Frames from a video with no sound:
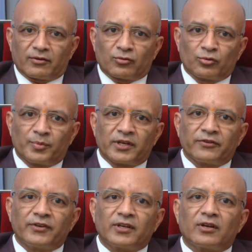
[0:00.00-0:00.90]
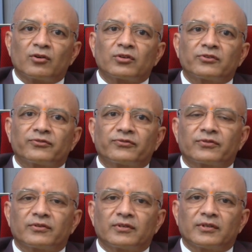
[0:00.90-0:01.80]
do benefit out of
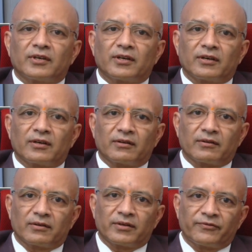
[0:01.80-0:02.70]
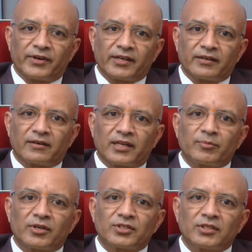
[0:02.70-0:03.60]
lymphatic dry
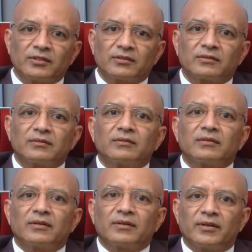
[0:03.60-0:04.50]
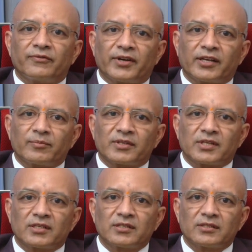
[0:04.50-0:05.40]
brushing, lymphatic
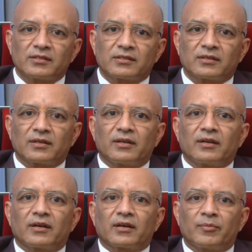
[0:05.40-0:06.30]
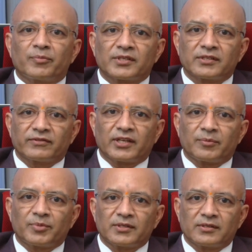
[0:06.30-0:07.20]
massages, compressive
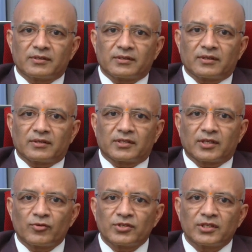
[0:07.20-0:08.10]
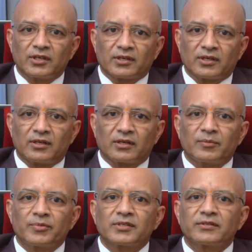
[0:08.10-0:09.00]
therapies, sequential
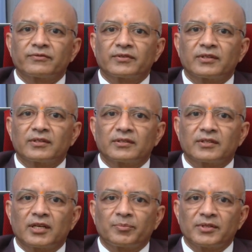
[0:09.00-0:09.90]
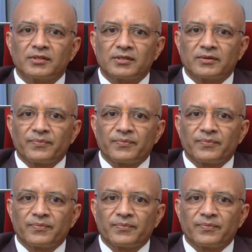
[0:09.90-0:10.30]
compressive therapies,